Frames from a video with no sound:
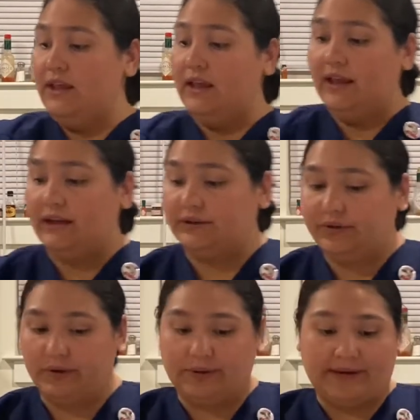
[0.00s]
And
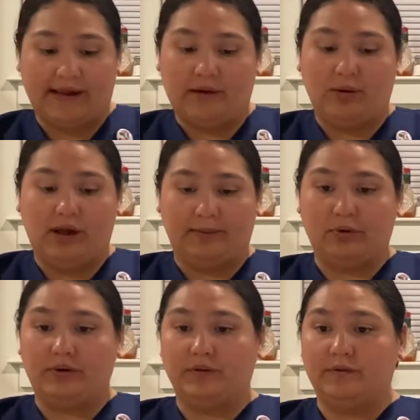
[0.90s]
so now I'm
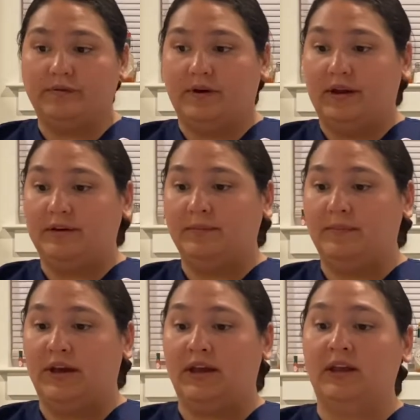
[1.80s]
going to find
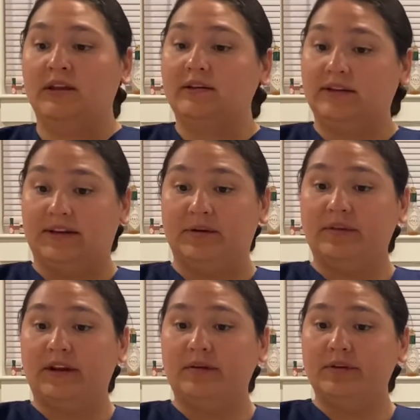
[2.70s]
my needle
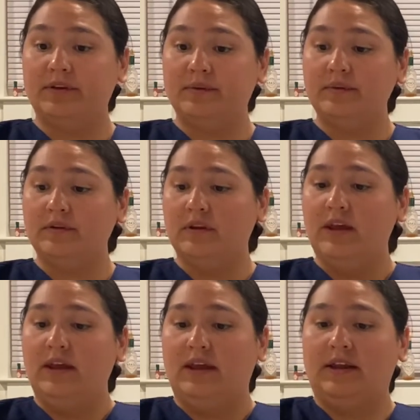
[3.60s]
that I'll use,
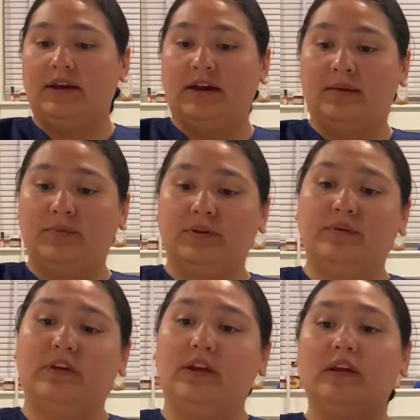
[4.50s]
and I'm
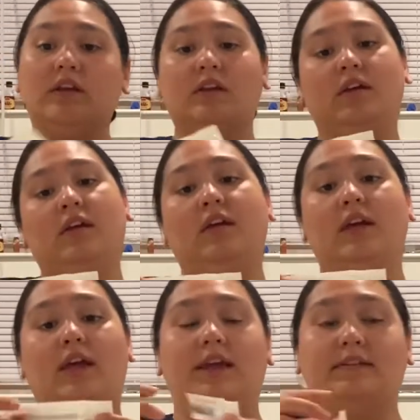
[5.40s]
using
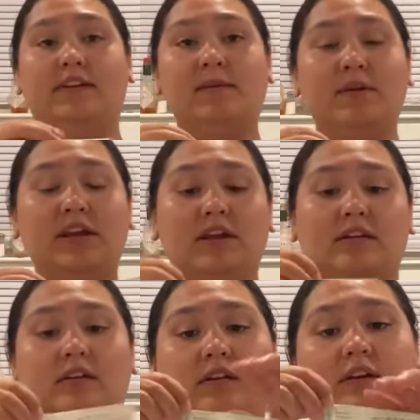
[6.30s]
a TB
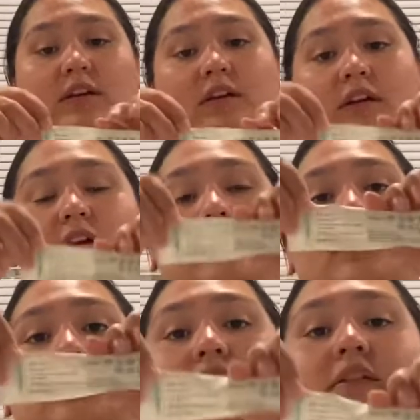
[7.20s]

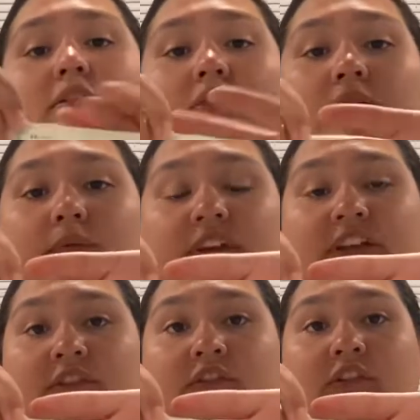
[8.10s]

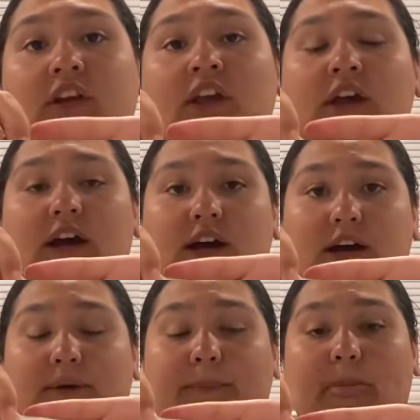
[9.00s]
syringe
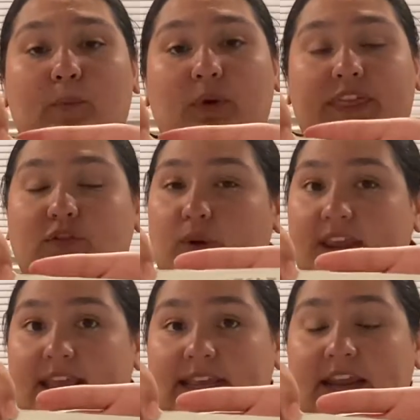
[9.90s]
with a
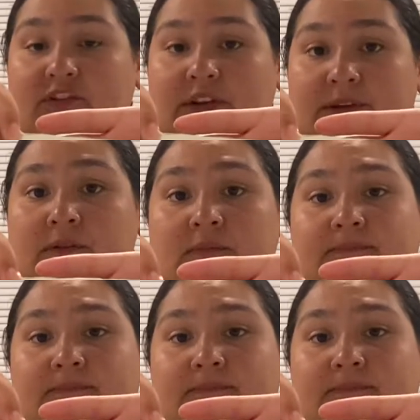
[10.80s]
28 gauge needle.